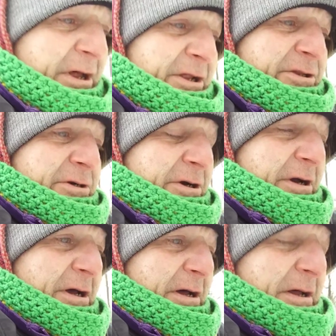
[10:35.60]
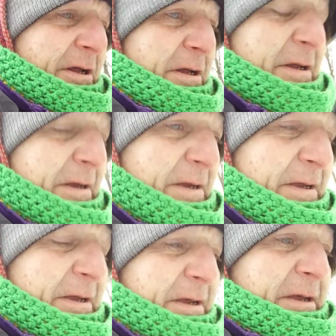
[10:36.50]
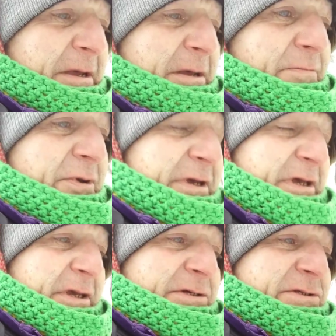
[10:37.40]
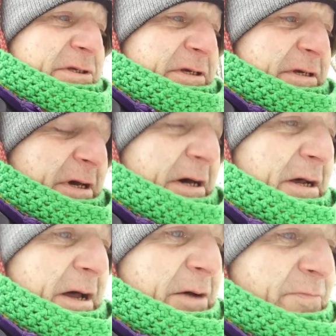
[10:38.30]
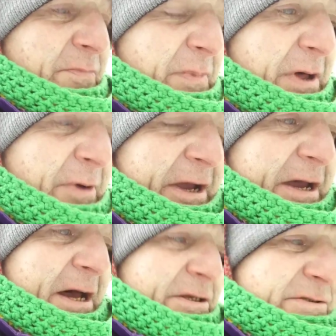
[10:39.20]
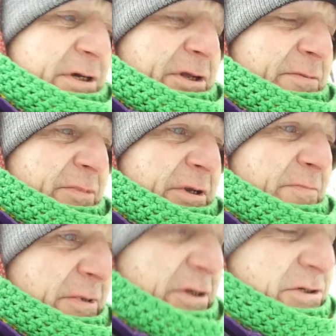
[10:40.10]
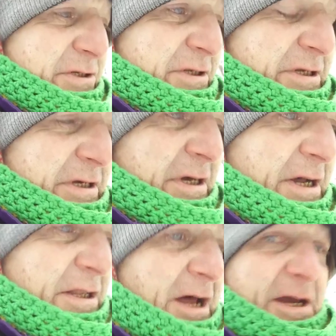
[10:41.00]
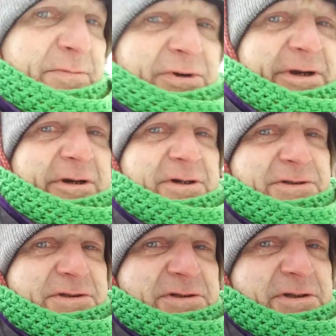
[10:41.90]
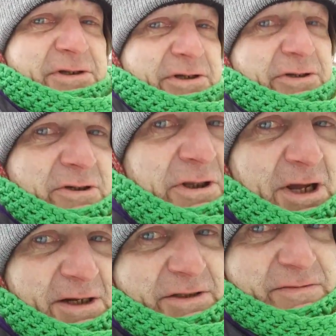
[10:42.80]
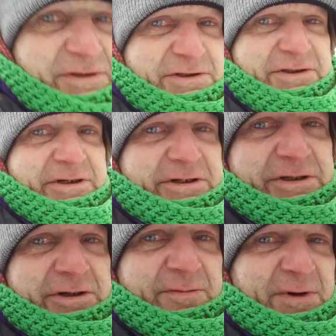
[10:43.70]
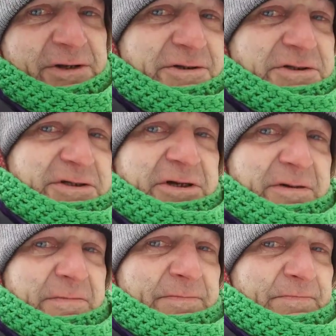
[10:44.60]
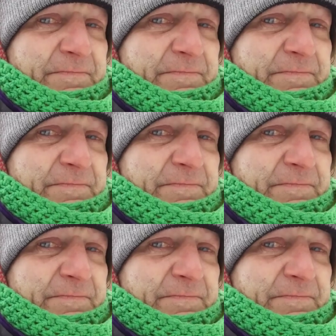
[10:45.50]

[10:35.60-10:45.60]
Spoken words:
other beings. My guide's telling me to mention the lightbringers, the new collective that's here in their mothership.